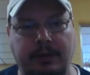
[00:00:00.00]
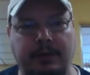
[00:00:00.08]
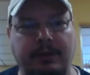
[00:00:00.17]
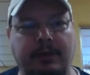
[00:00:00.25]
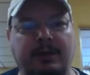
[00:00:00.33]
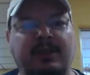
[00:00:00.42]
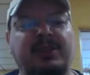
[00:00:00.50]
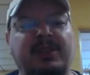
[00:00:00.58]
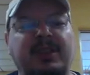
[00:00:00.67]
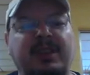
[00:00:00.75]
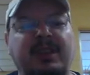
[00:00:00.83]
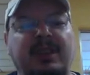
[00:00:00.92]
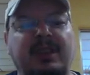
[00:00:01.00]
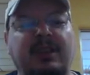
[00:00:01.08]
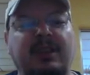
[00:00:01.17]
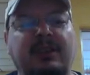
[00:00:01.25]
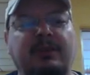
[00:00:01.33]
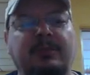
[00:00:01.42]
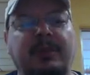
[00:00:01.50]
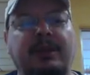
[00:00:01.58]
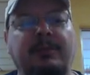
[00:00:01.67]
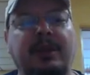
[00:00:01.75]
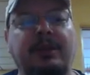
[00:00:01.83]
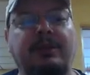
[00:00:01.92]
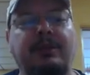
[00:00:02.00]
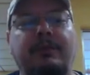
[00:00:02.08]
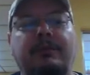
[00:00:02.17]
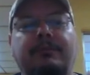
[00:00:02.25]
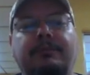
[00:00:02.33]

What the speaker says: There's the Obamenu.